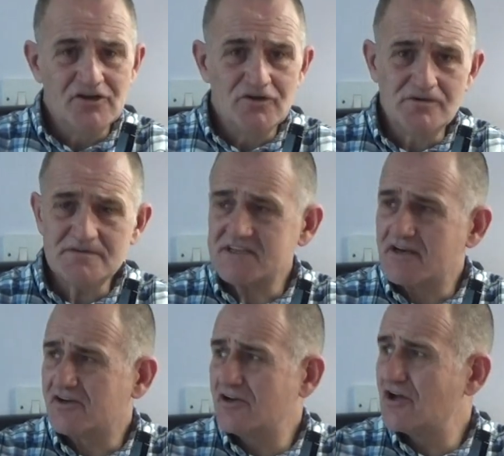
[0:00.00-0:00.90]
Also,
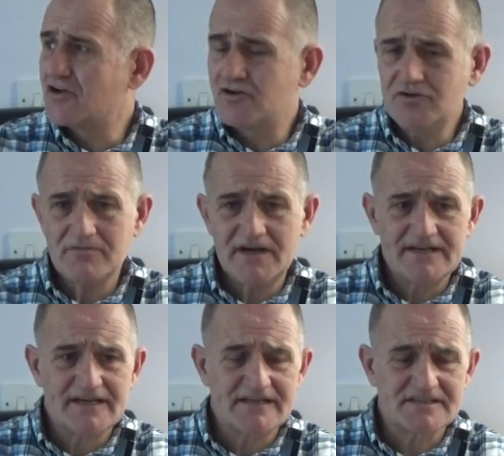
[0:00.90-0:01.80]
a good way
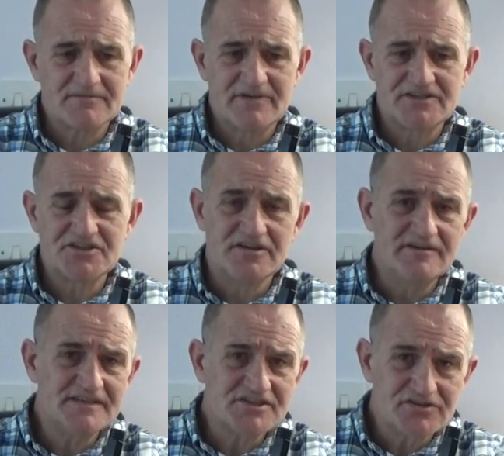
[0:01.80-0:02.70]
to get someone to shoot
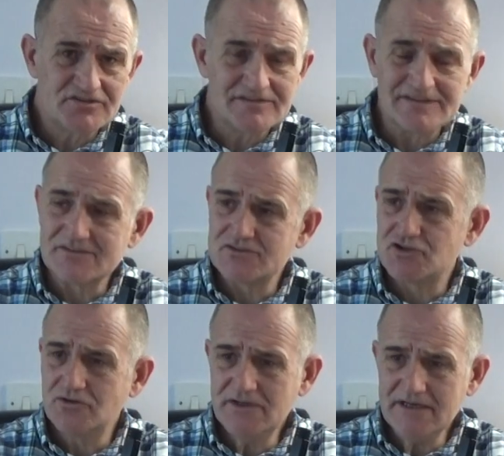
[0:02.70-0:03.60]
is
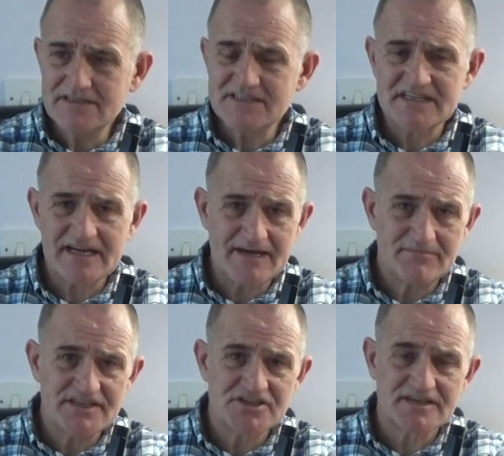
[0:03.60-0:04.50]
join an
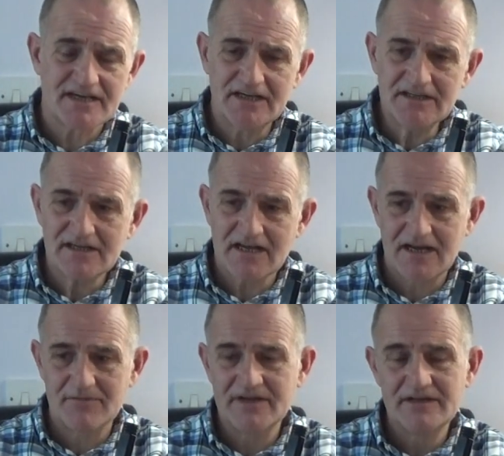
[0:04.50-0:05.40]
established gun club,